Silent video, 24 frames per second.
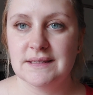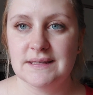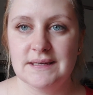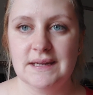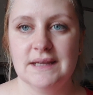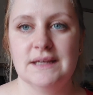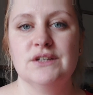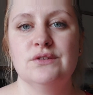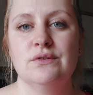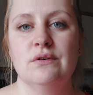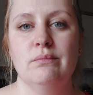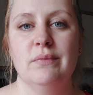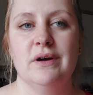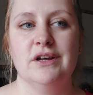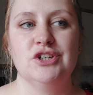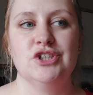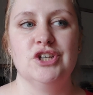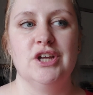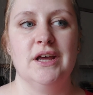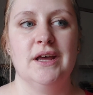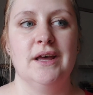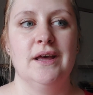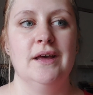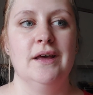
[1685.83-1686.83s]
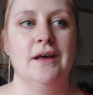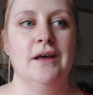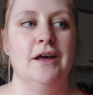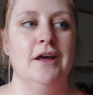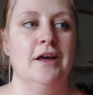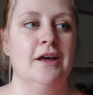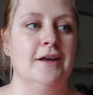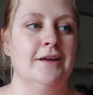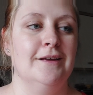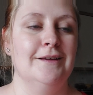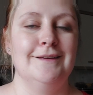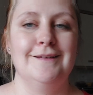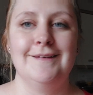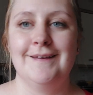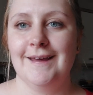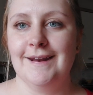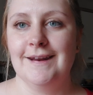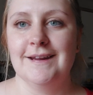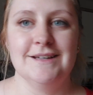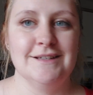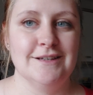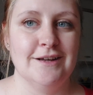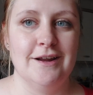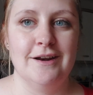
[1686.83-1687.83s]
stick to a budget, get
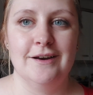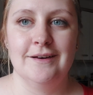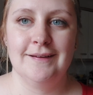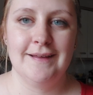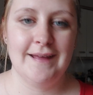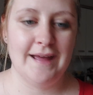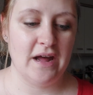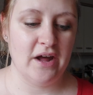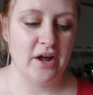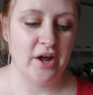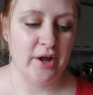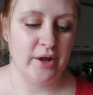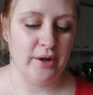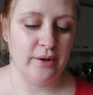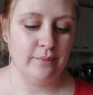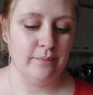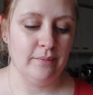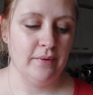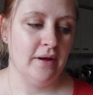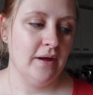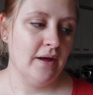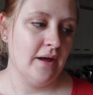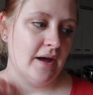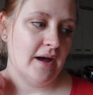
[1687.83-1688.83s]
it done, get home.